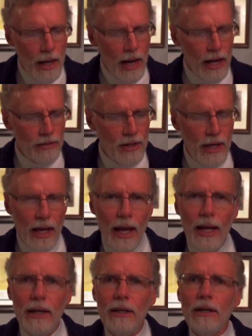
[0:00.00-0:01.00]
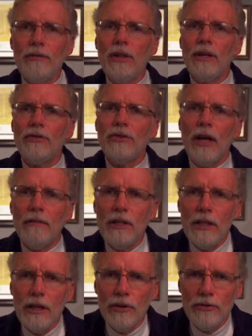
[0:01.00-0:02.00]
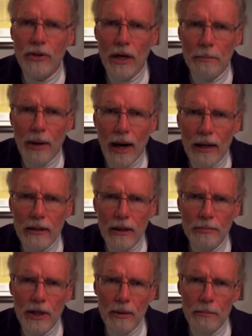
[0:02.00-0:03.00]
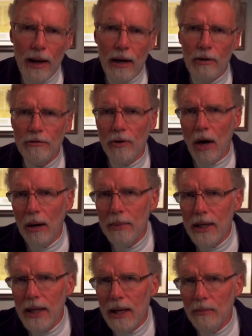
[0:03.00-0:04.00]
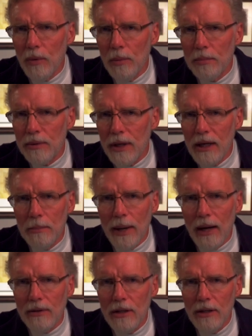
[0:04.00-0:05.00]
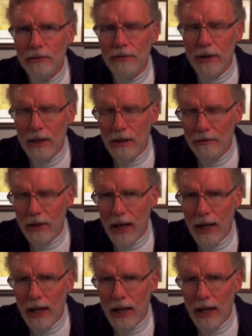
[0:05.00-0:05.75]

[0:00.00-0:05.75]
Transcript: At the end of this seven years, the apocalyptic battle of Armageddon will bring about the defeat of the